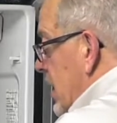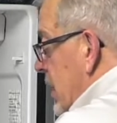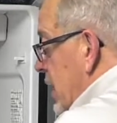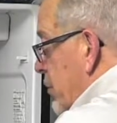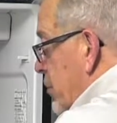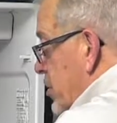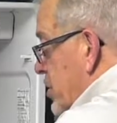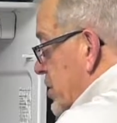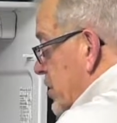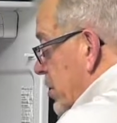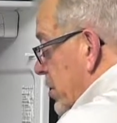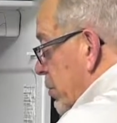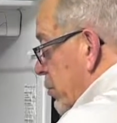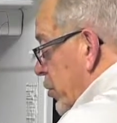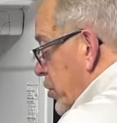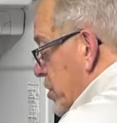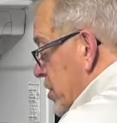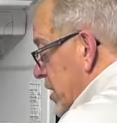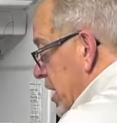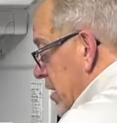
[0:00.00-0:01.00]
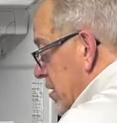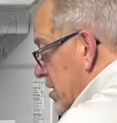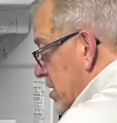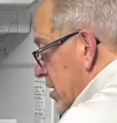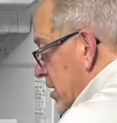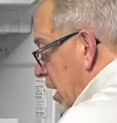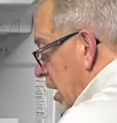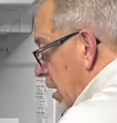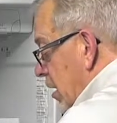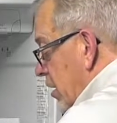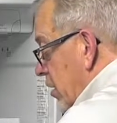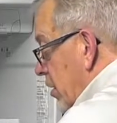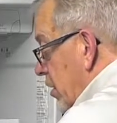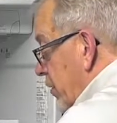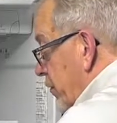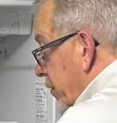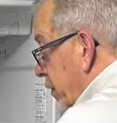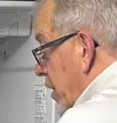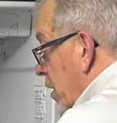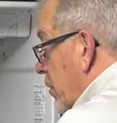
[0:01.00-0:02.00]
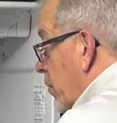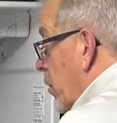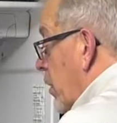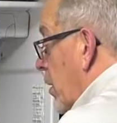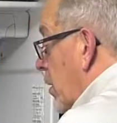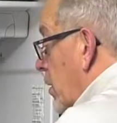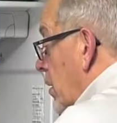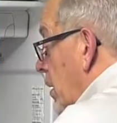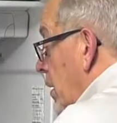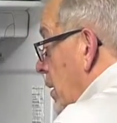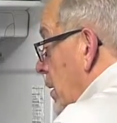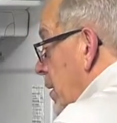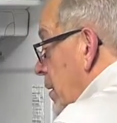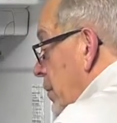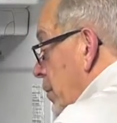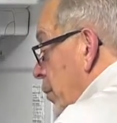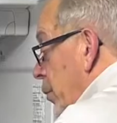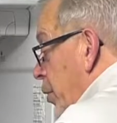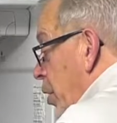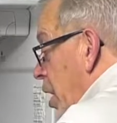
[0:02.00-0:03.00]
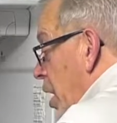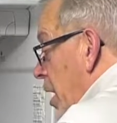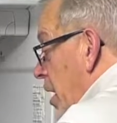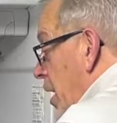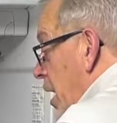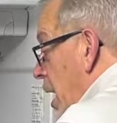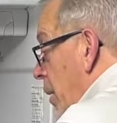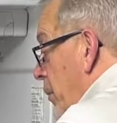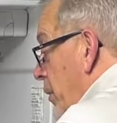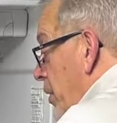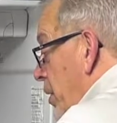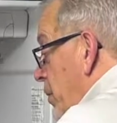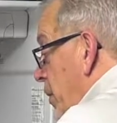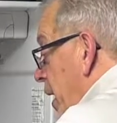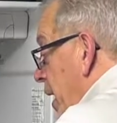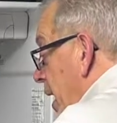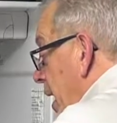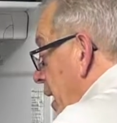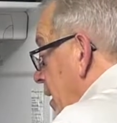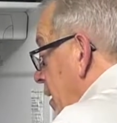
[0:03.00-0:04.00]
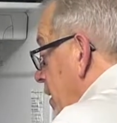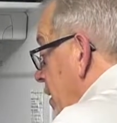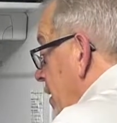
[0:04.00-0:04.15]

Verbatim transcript: Then we're just going to push down slightly on the front while prying up on the back